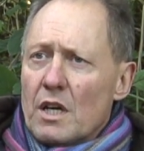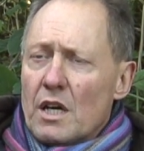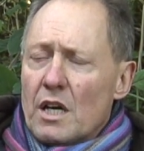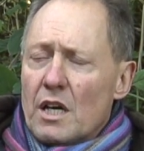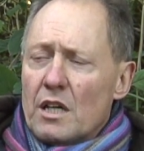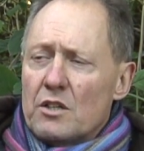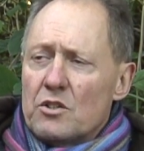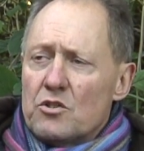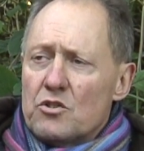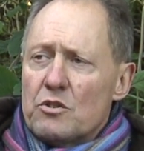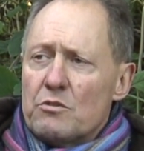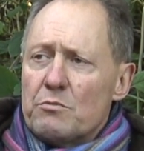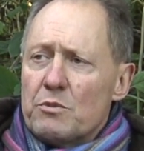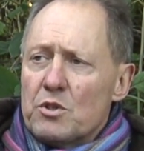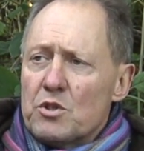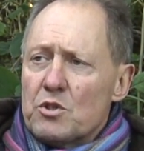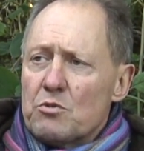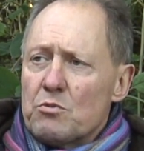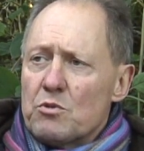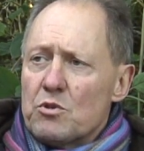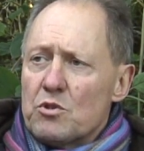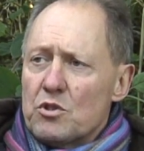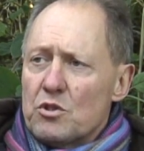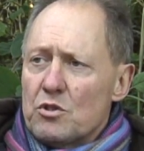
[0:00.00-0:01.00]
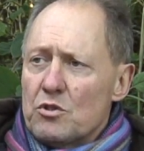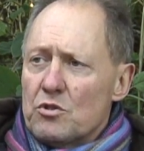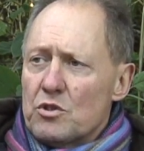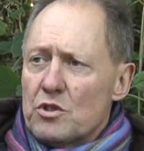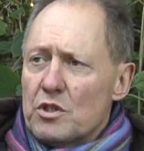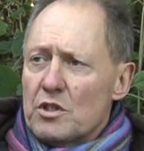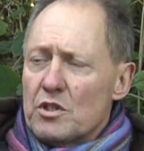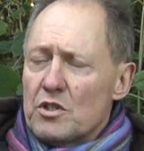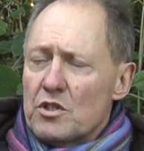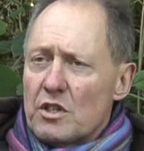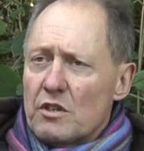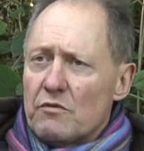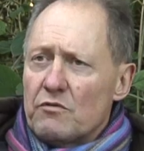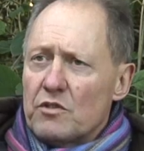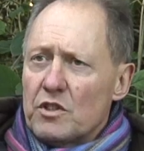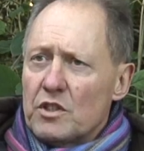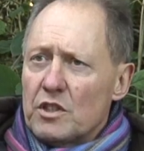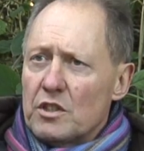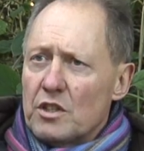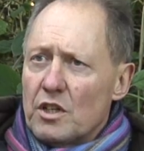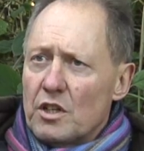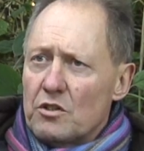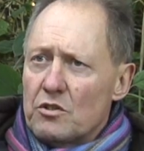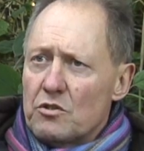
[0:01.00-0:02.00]
And Drimys was used in the
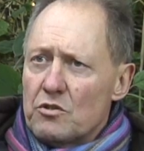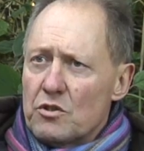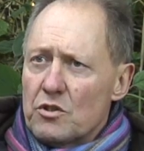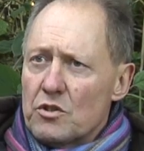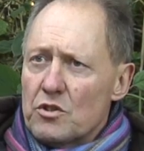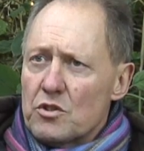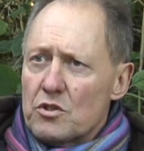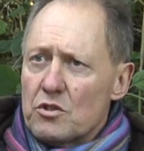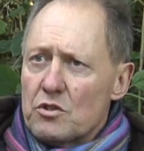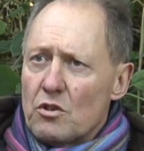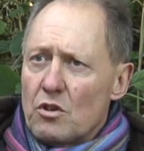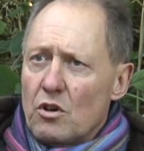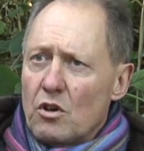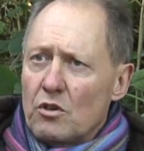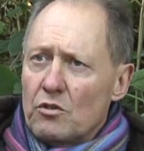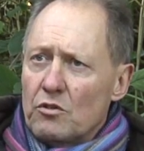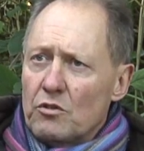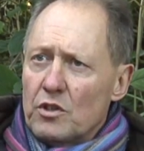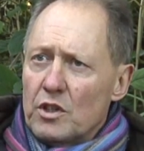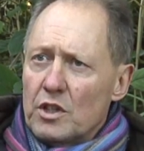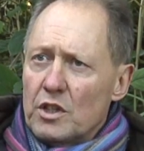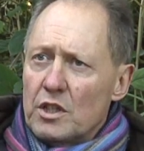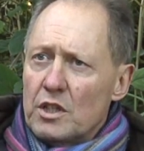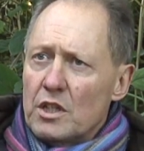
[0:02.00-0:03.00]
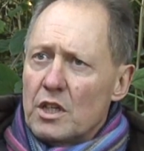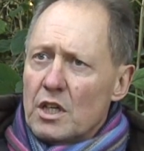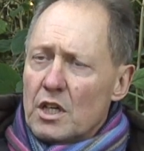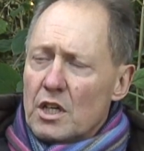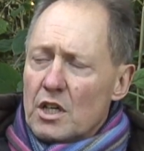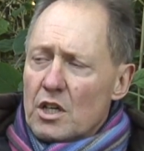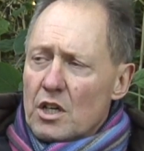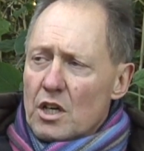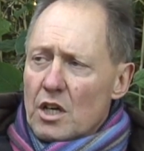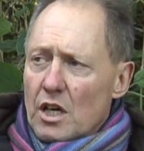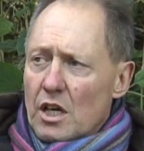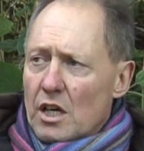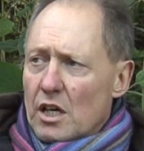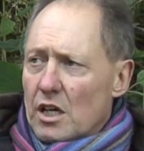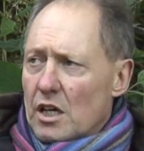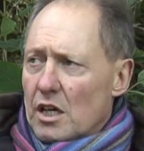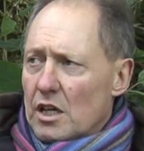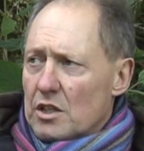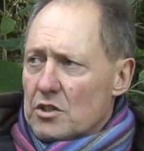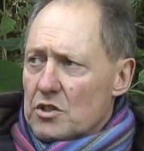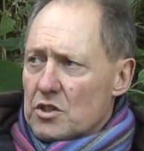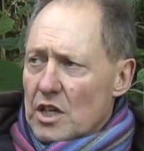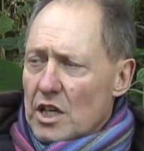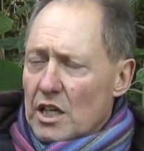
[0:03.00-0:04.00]
1700s on the
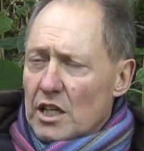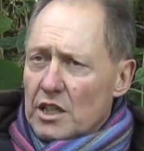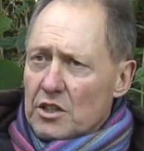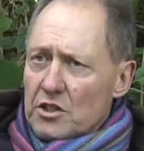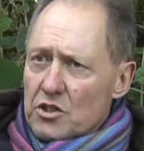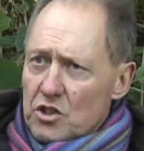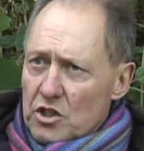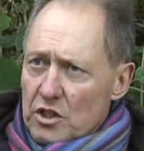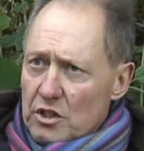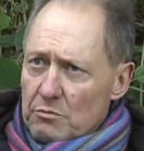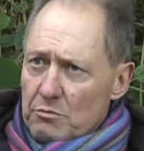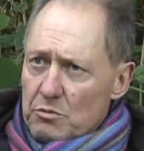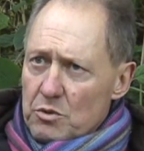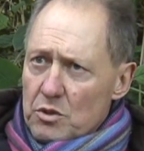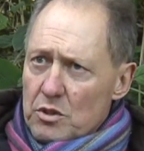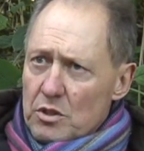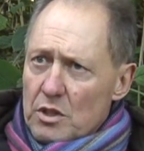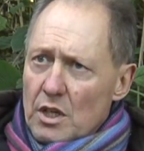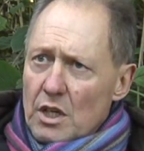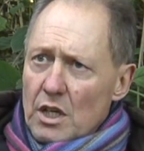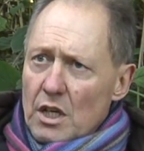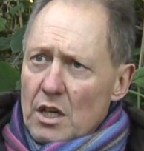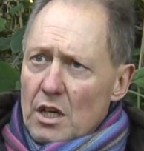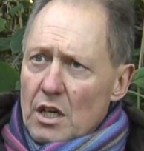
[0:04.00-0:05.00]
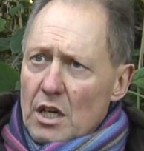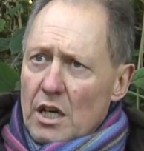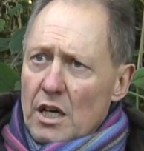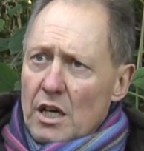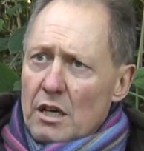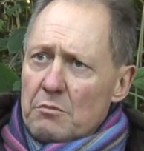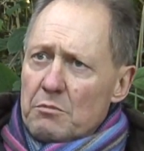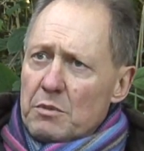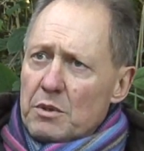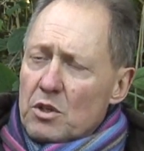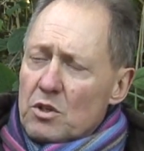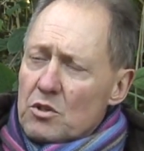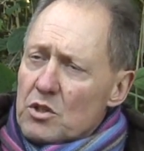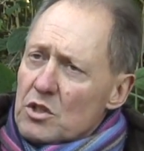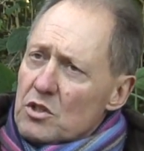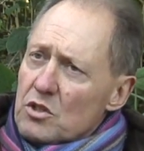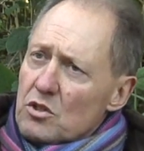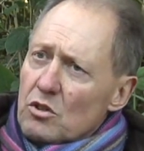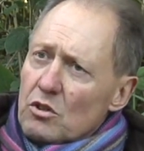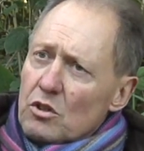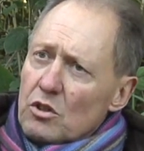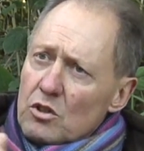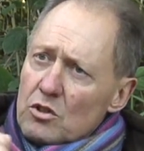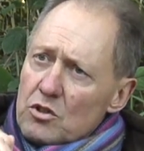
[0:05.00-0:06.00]
uh, sailing ships um, because it's
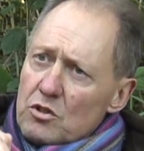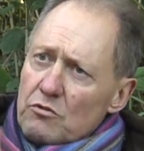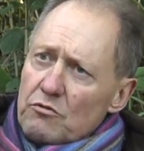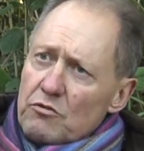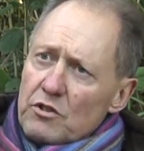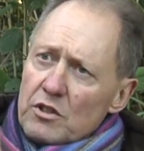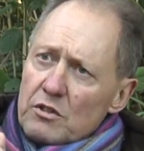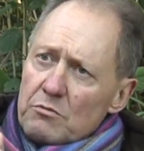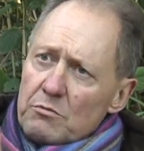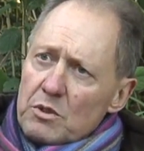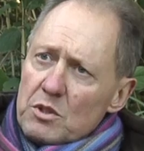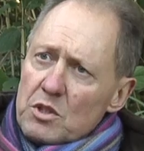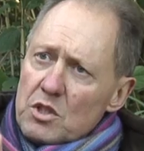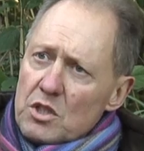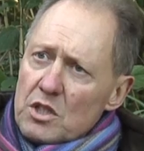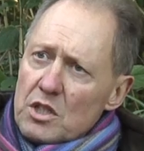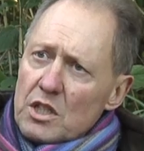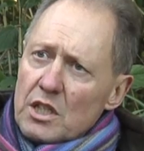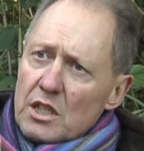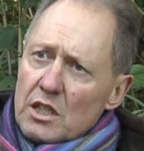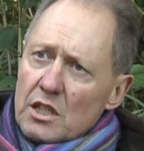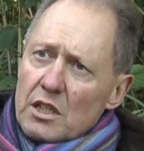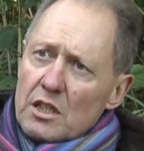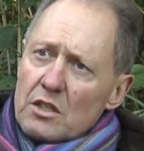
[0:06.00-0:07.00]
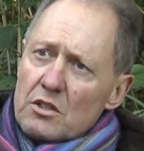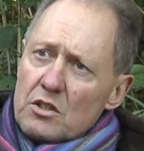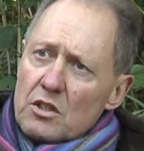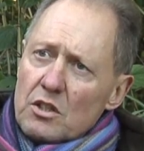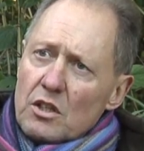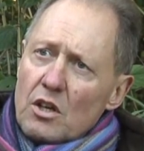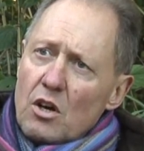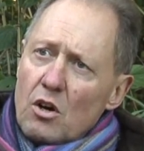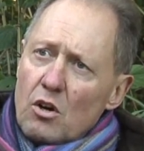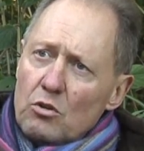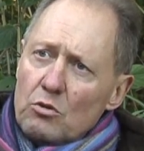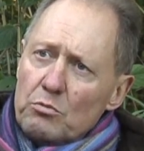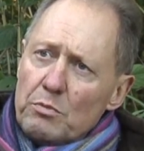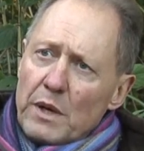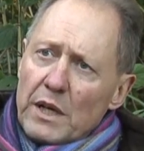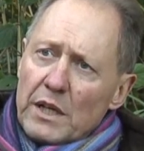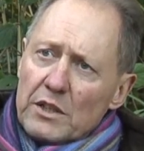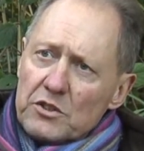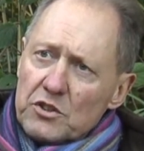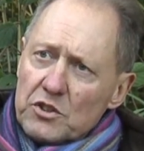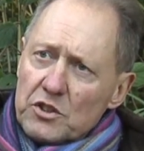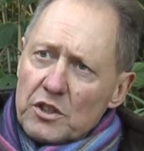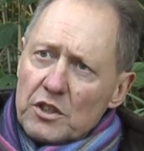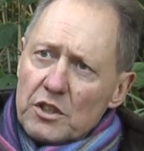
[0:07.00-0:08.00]
got lots of vitamin C in it to hold back
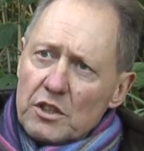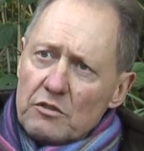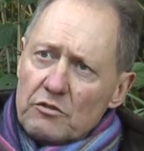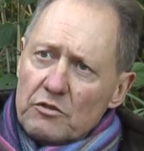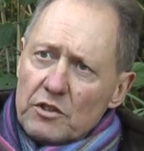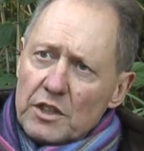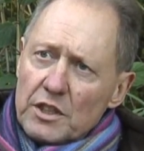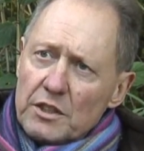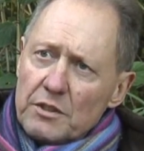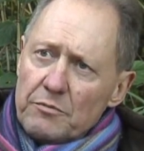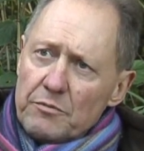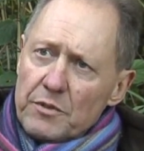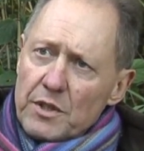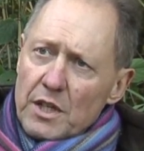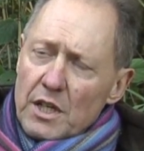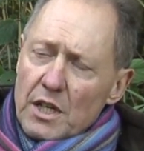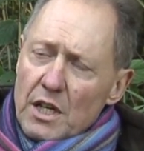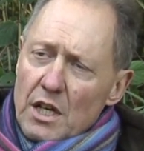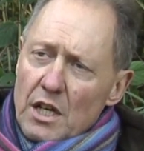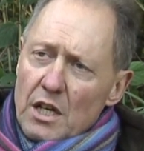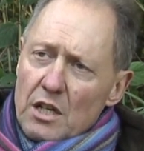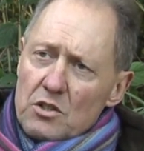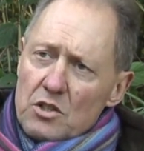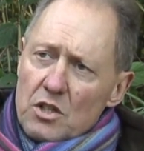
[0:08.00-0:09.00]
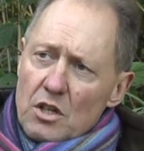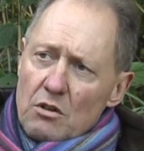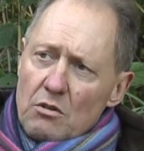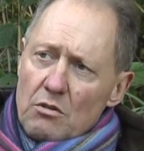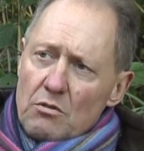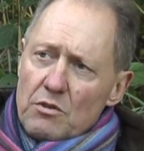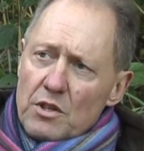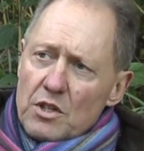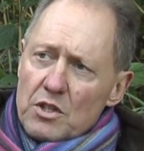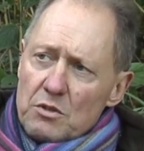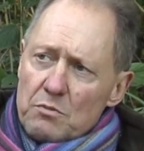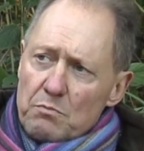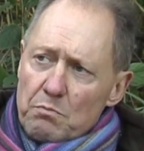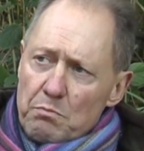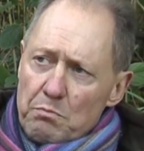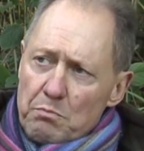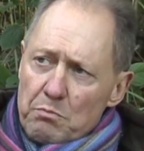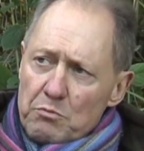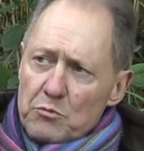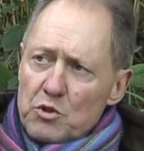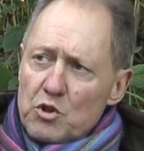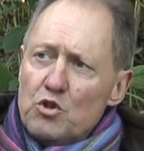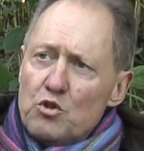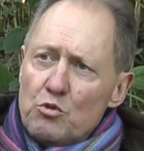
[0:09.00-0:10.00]
scurvy. And so this
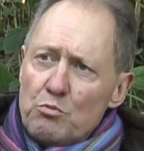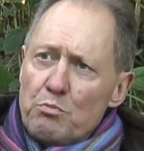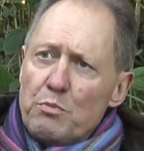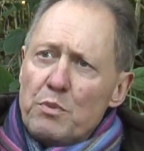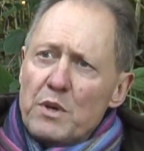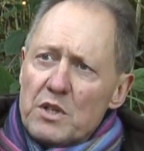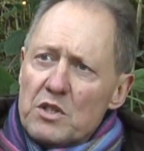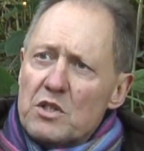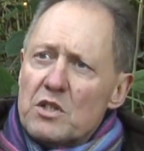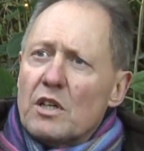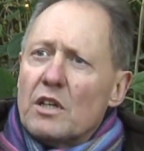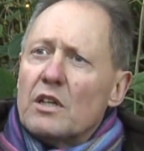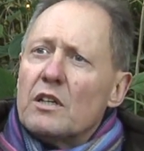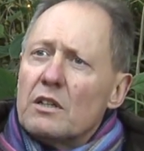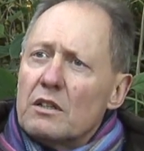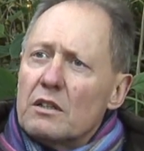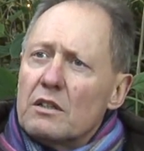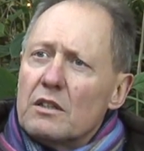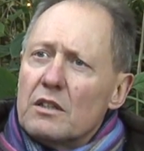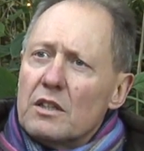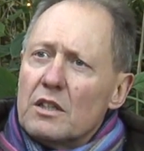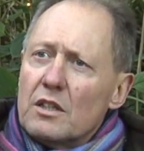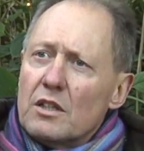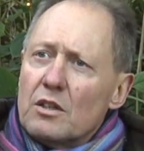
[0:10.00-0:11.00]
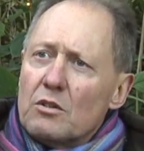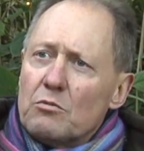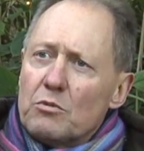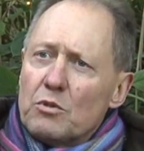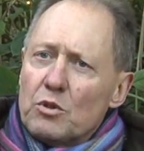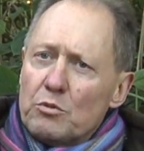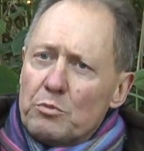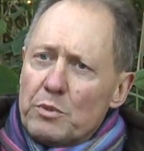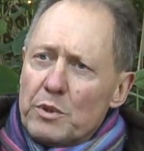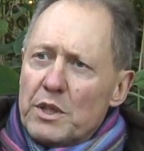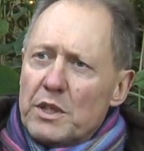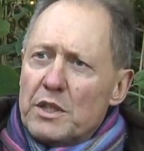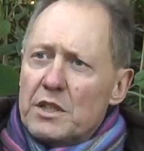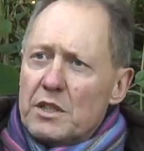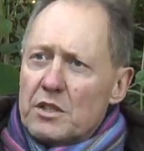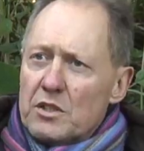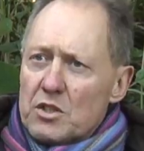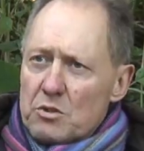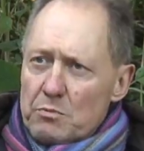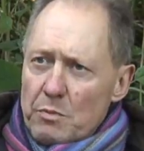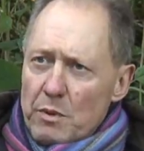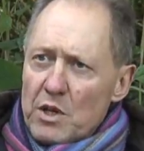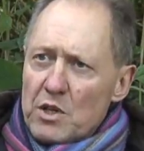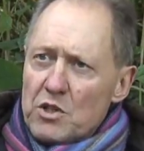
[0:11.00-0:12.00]
new bitter will be
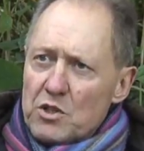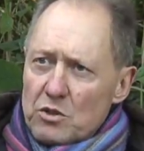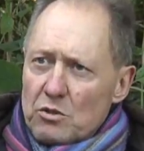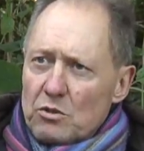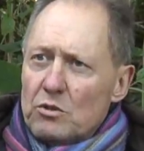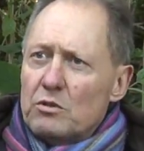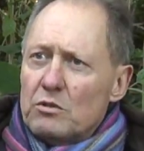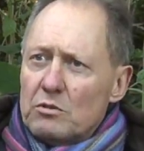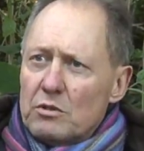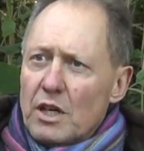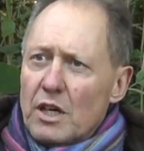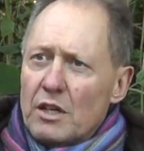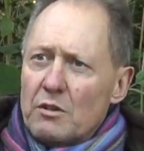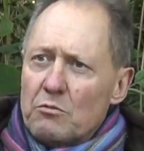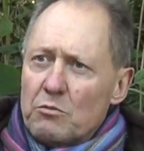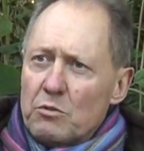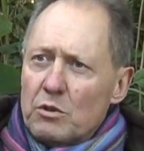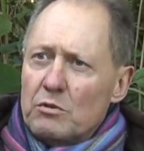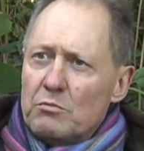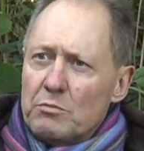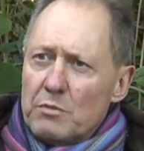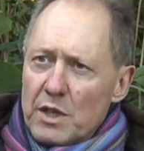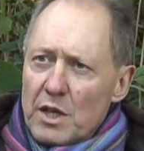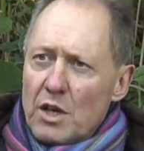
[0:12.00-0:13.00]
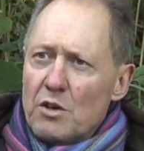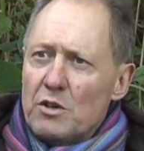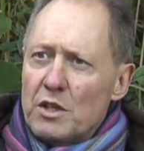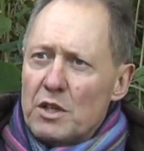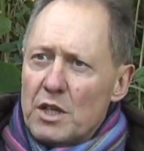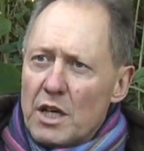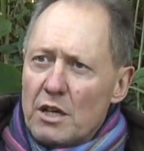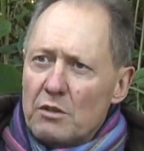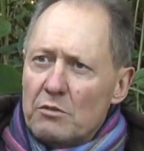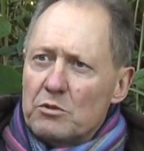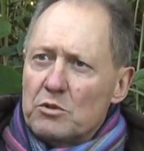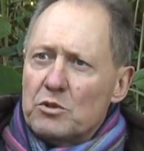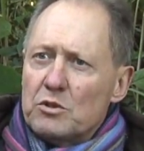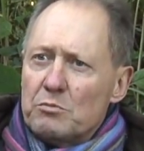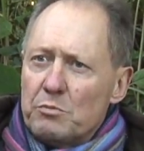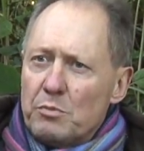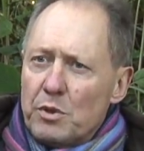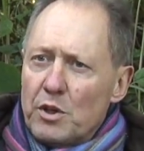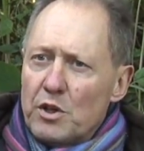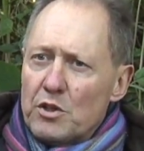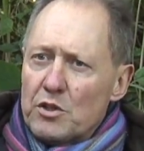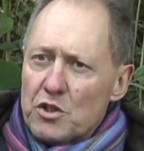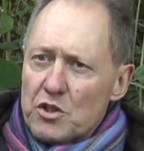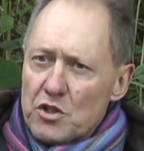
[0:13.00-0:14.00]
special and we'll be only able to
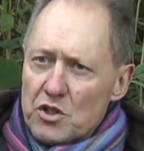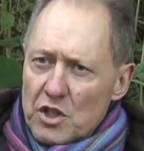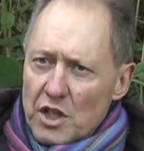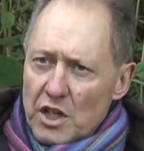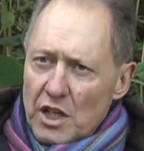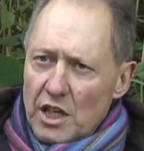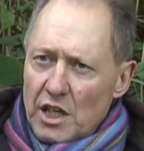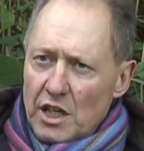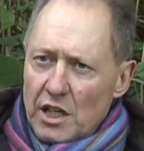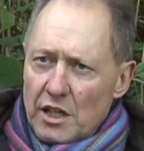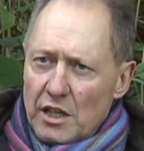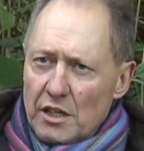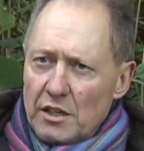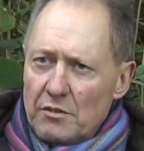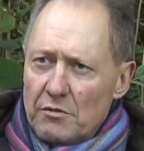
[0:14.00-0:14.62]
purchase it here.